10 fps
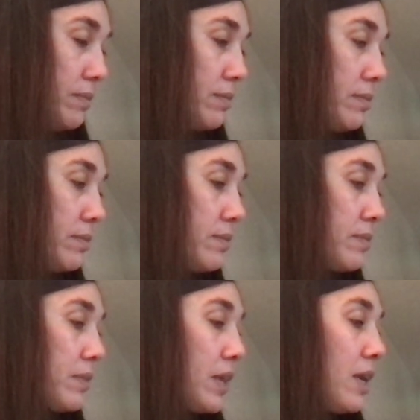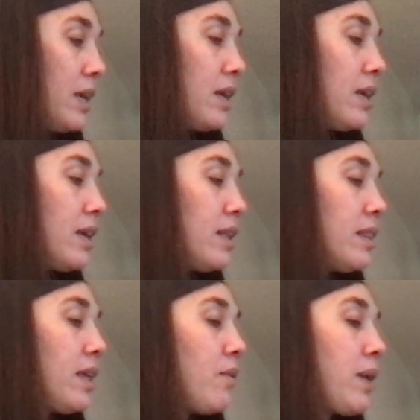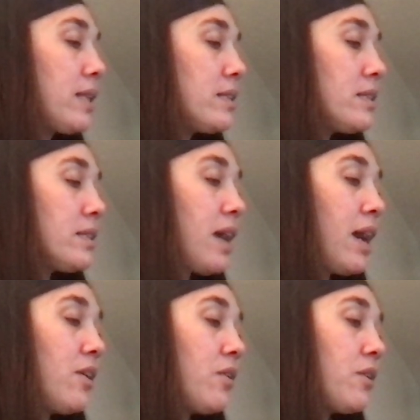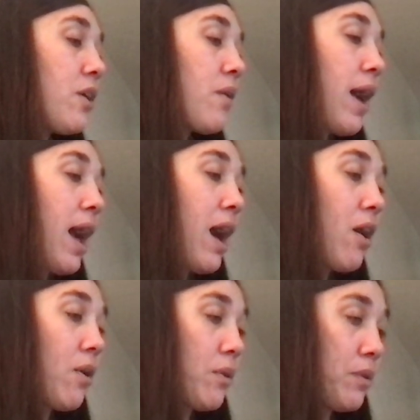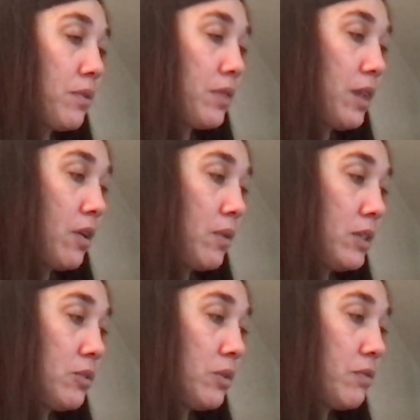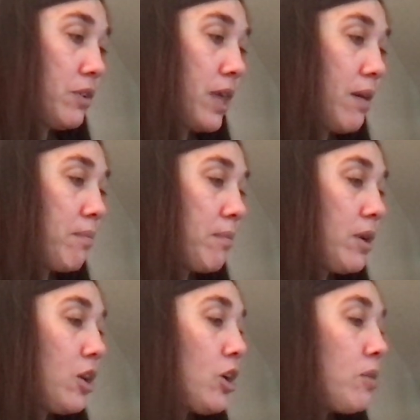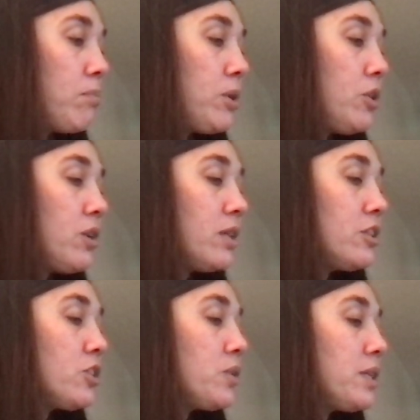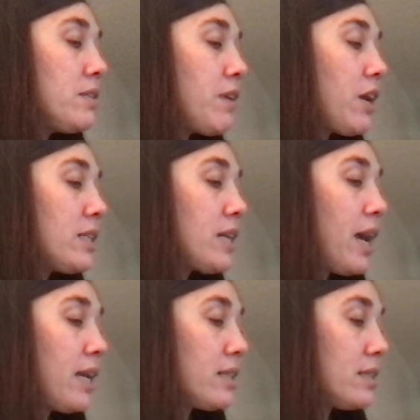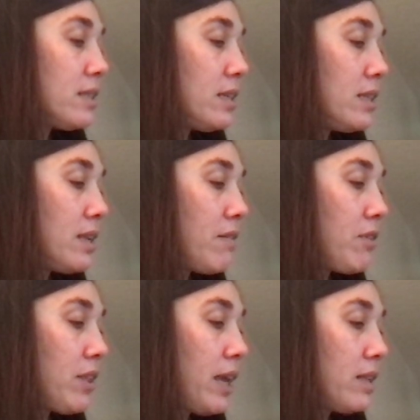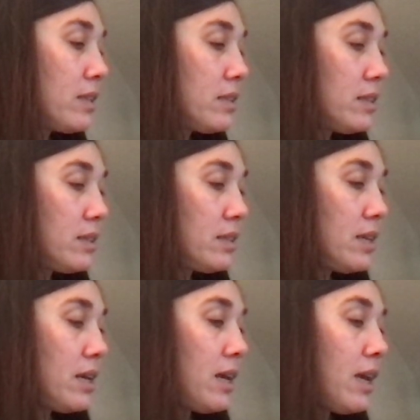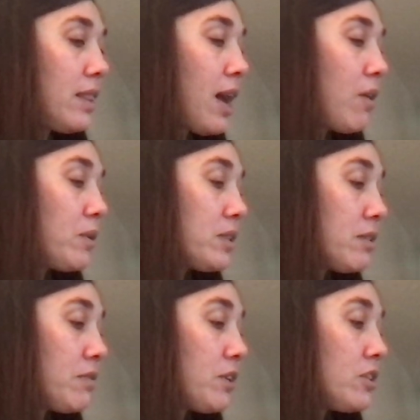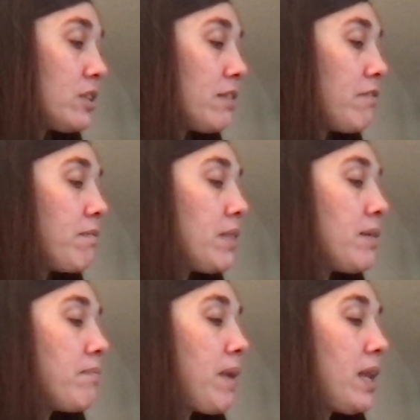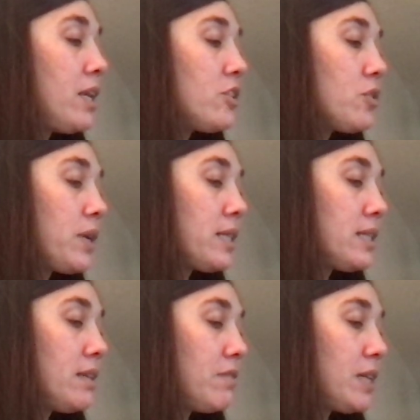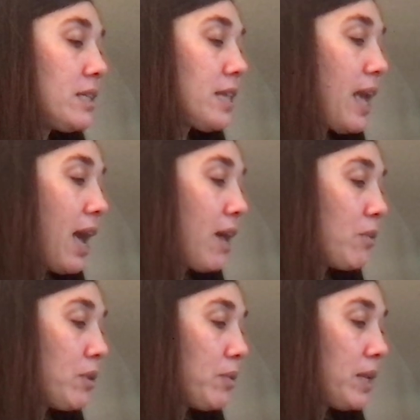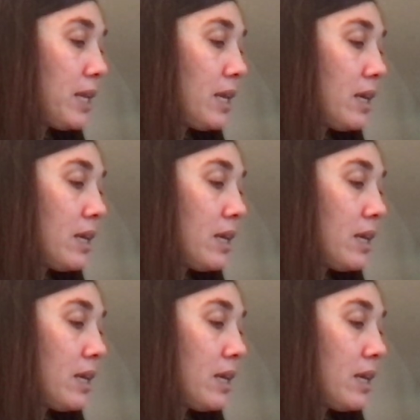In they went. I don't know how there was room for them, but you can squeeze very tight in the Neverland. And that was the first of the many joyous evenings they had with Wendy.